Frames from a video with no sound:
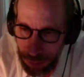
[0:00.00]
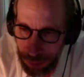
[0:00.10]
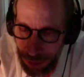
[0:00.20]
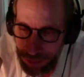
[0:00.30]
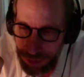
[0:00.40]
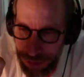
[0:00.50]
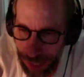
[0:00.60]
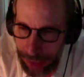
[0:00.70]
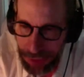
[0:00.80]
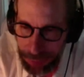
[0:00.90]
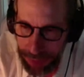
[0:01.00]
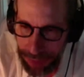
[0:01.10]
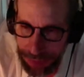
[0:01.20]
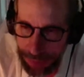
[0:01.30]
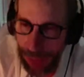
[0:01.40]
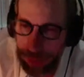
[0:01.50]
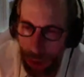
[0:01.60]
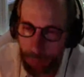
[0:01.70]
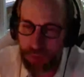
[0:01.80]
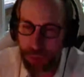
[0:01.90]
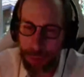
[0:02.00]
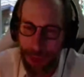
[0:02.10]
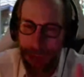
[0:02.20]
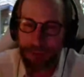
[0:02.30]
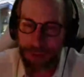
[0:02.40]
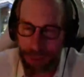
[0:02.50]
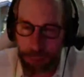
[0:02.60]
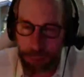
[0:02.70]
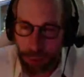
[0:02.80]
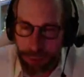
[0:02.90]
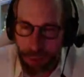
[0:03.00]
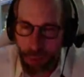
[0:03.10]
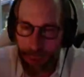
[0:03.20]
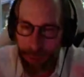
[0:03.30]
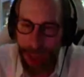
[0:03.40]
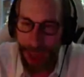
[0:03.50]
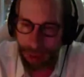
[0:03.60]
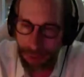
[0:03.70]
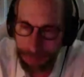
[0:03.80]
It has a negative piece, and that comes from the mass that's pulling the coin back.